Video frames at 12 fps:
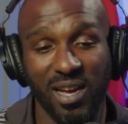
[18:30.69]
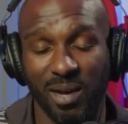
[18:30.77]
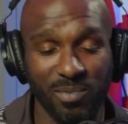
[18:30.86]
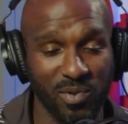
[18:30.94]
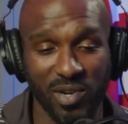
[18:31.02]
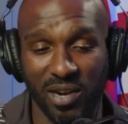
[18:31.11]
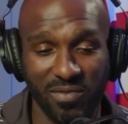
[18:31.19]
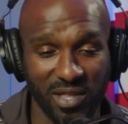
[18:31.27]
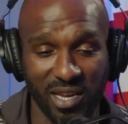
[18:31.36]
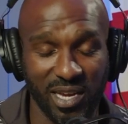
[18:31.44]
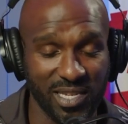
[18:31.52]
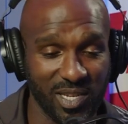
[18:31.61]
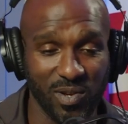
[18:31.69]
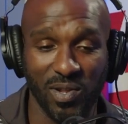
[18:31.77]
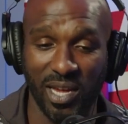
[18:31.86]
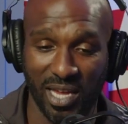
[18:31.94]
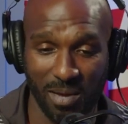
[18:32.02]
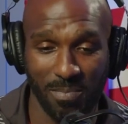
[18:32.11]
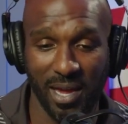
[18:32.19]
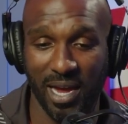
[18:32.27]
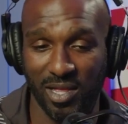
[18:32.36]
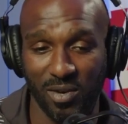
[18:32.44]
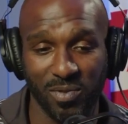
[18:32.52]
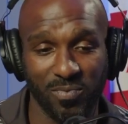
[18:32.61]
I'm doing everything. So they get me
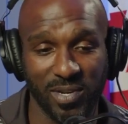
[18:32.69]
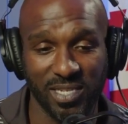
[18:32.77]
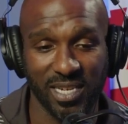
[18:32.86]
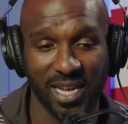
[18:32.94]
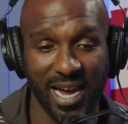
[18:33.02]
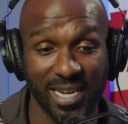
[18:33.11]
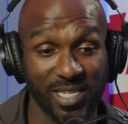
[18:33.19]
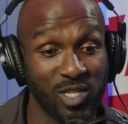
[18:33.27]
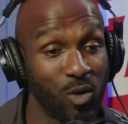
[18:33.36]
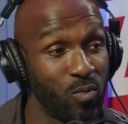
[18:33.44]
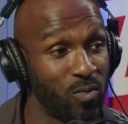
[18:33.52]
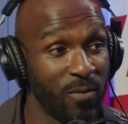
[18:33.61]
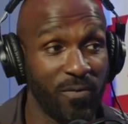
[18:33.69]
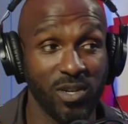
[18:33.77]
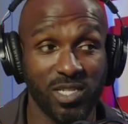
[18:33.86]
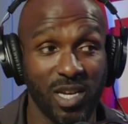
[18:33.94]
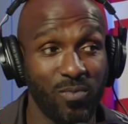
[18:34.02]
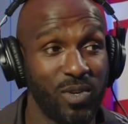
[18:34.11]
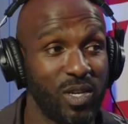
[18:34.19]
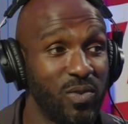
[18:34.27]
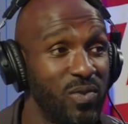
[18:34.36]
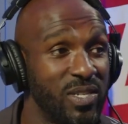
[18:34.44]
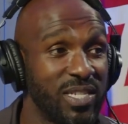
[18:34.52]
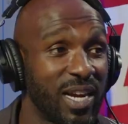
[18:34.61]
out there with the rest of the guys. So the first thing we're
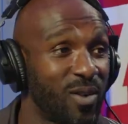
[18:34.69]
doing is